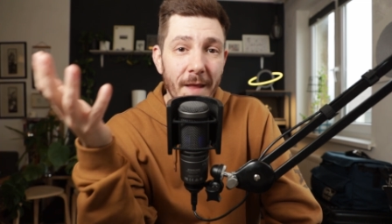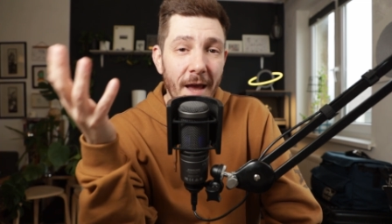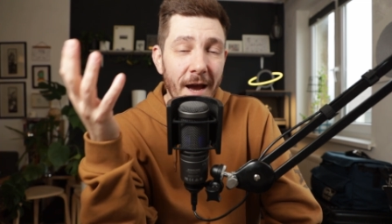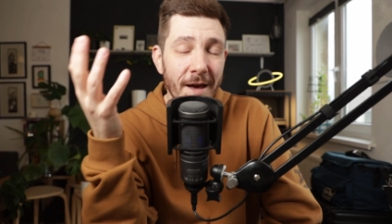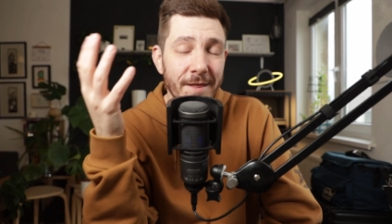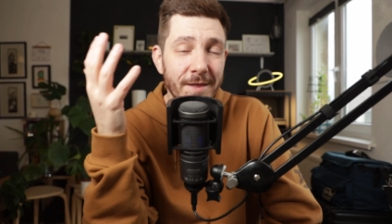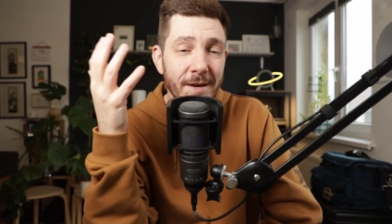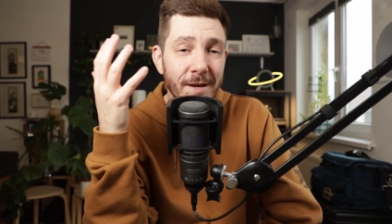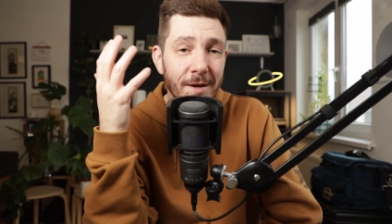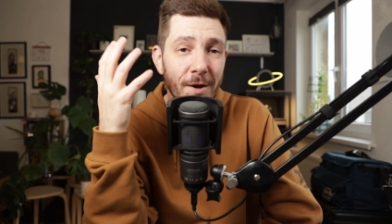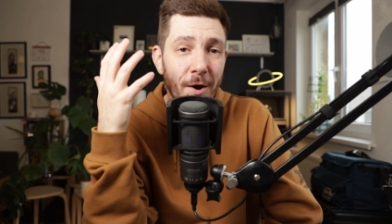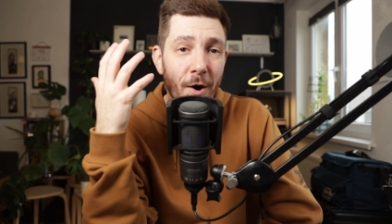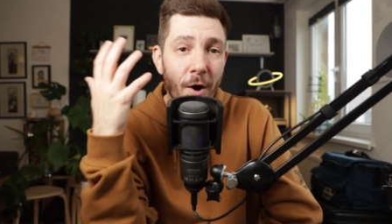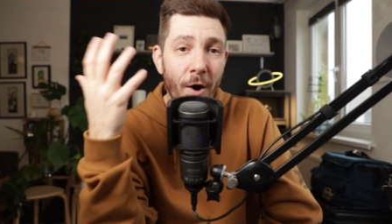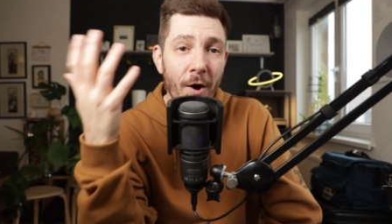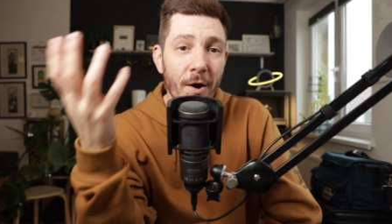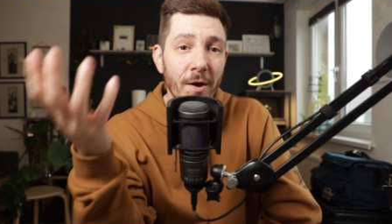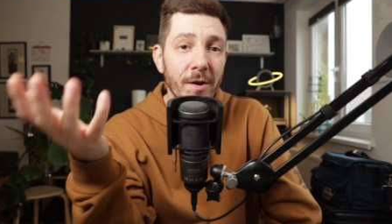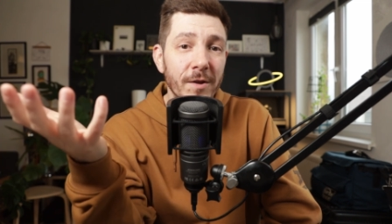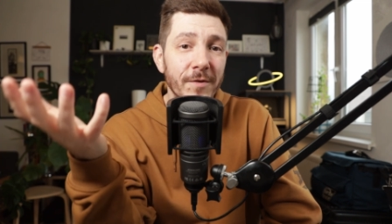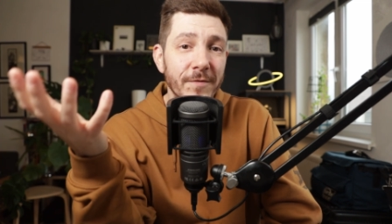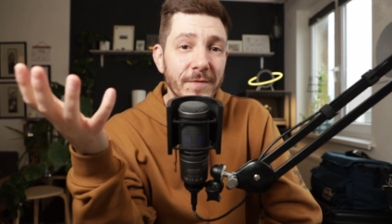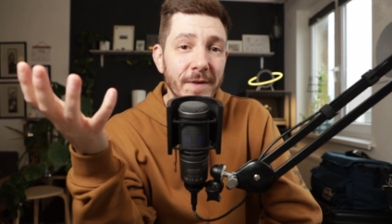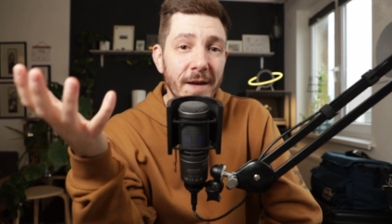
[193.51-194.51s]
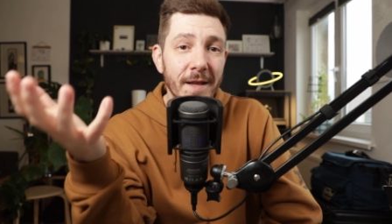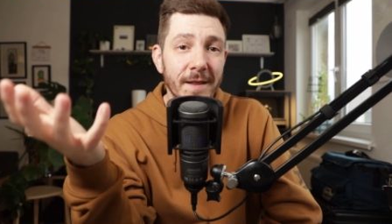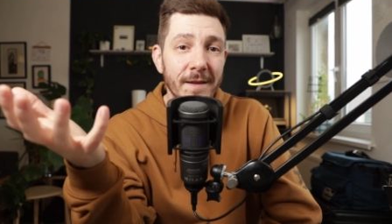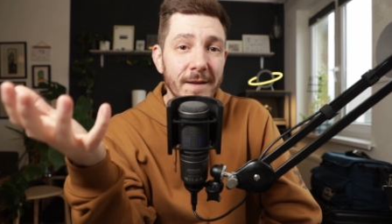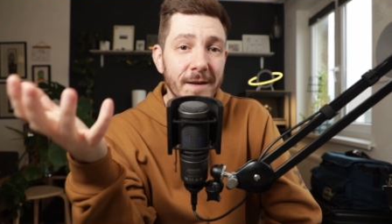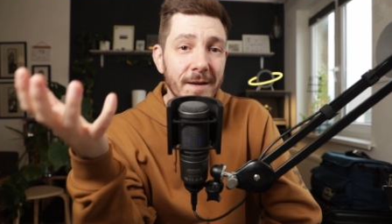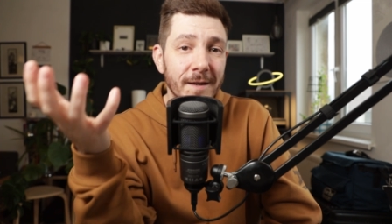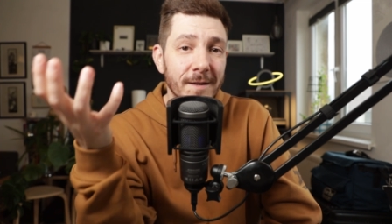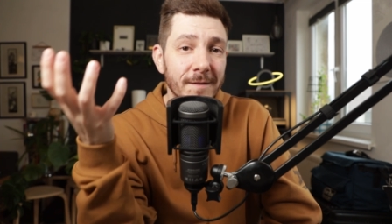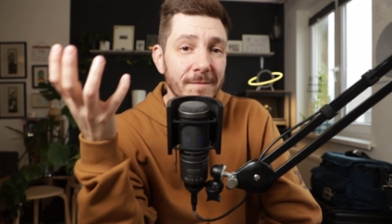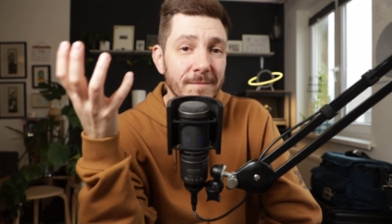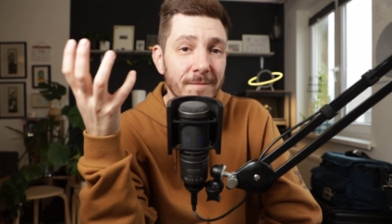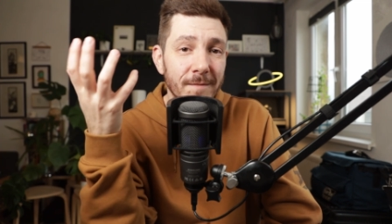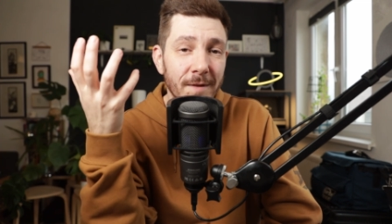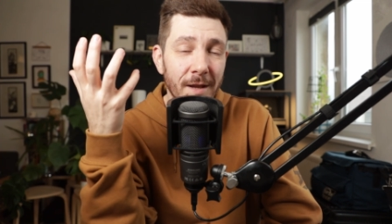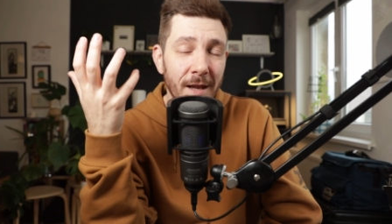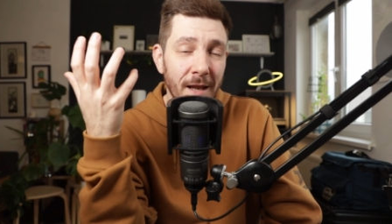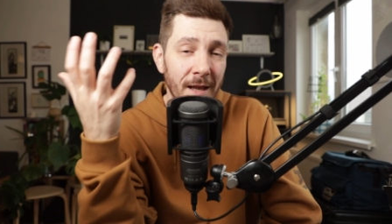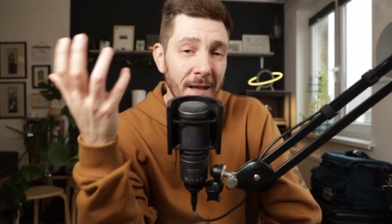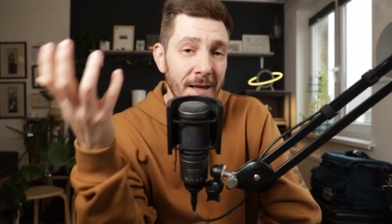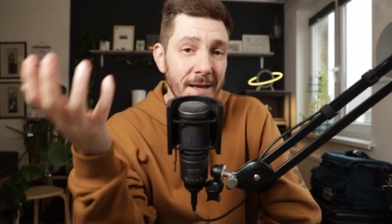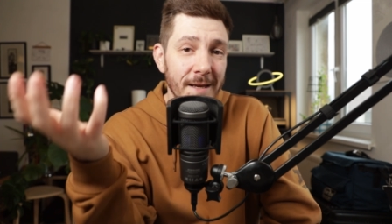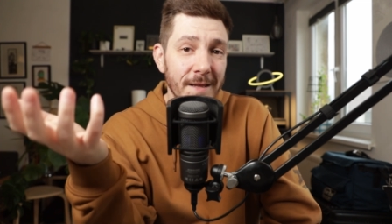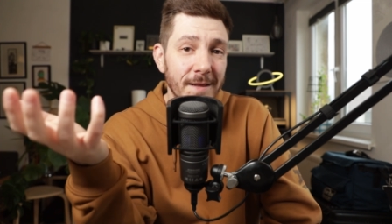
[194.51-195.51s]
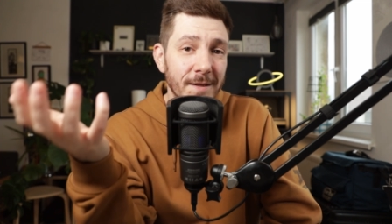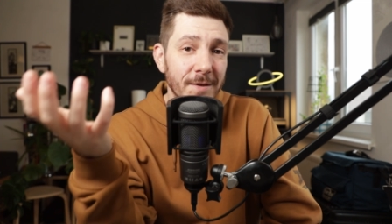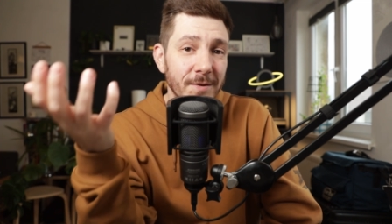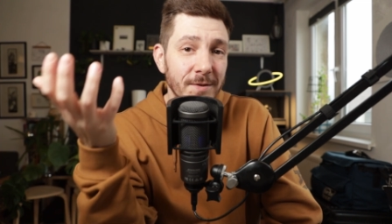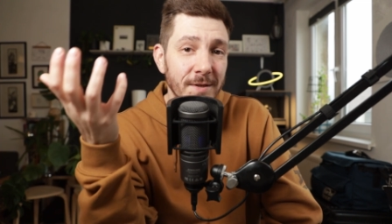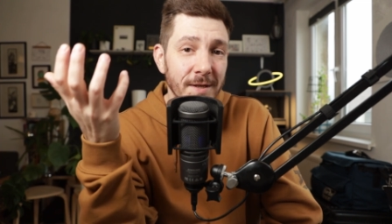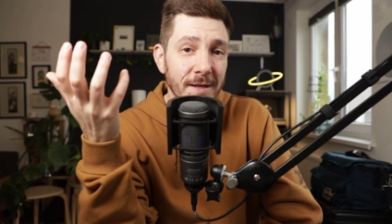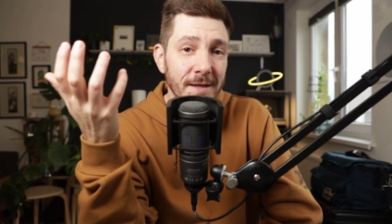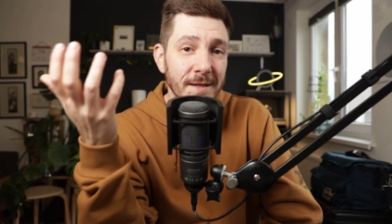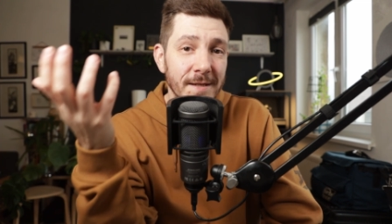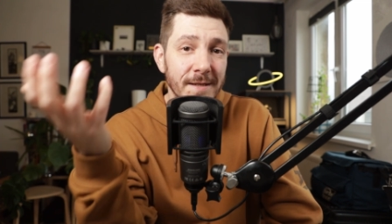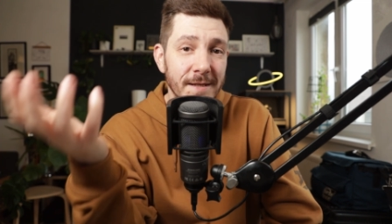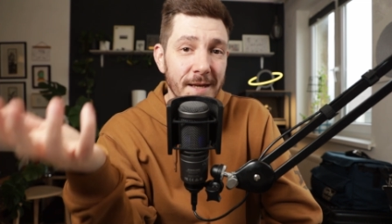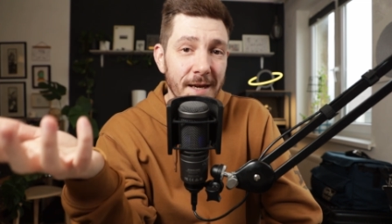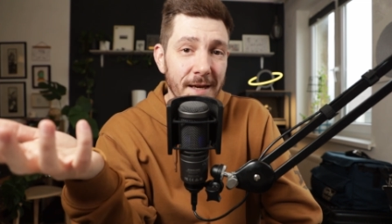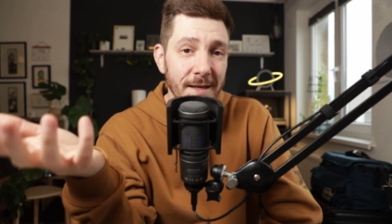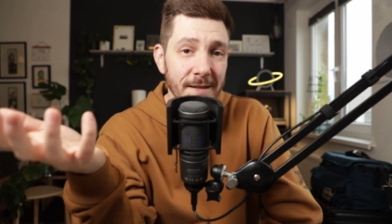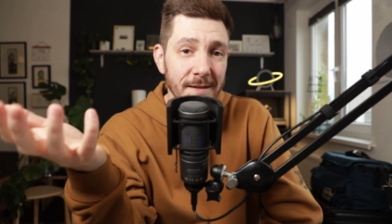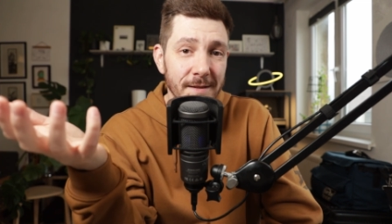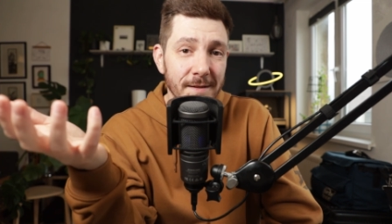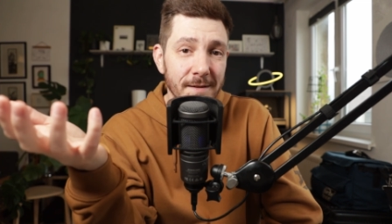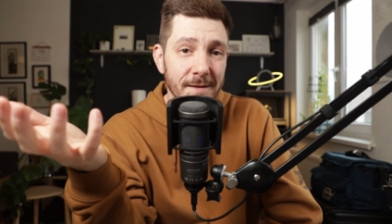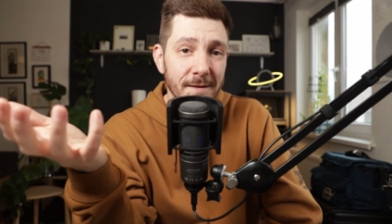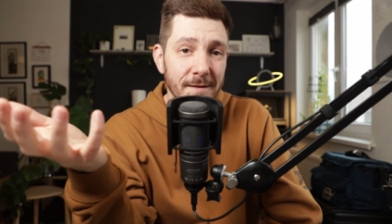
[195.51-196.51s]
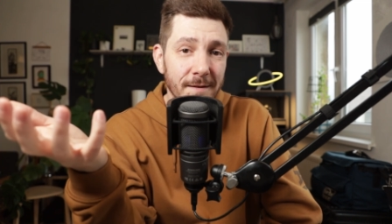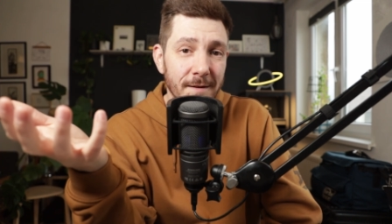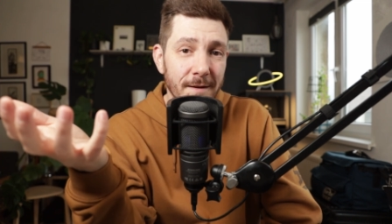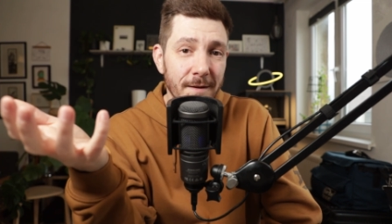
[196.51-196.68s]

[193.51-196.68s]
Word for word: I think all of that can lead to success.